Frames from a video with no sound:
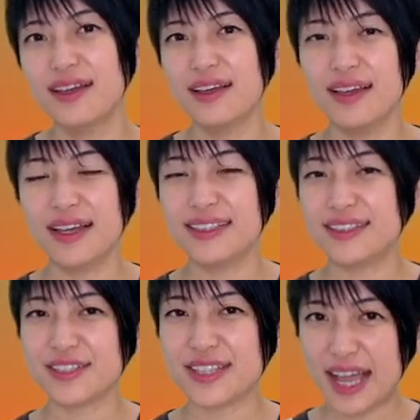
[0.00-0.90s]
And
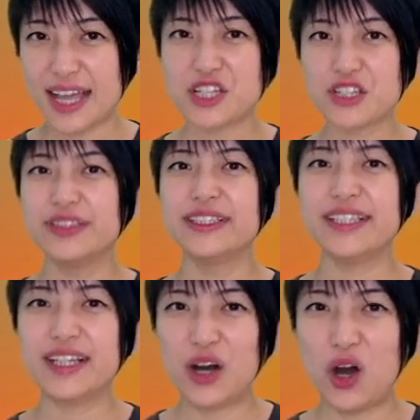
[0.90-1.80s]
there's actually
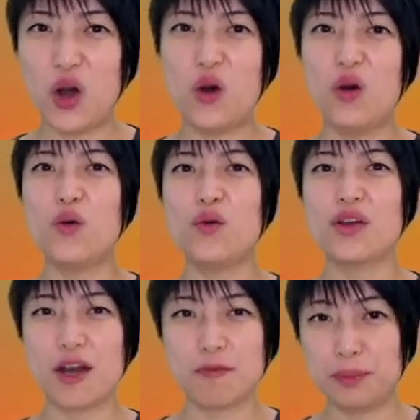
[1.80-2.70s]
a whole
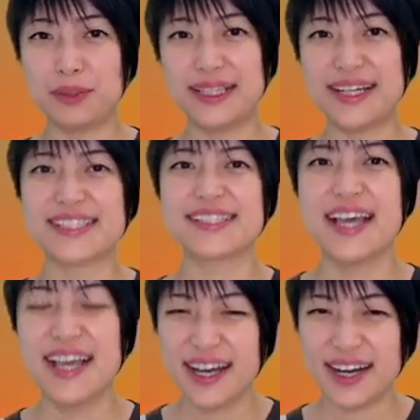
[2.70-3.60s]
complex
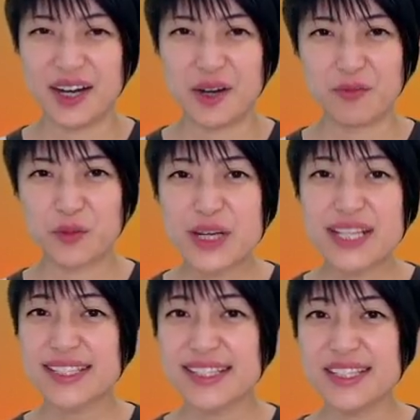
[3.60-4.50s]
um,
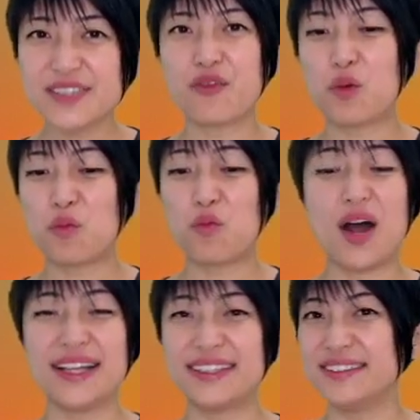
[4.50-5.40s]
reasons for
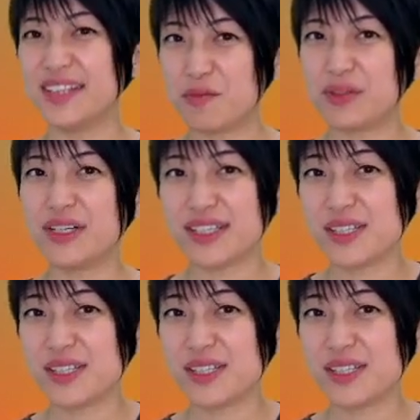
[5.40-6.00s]
why the number is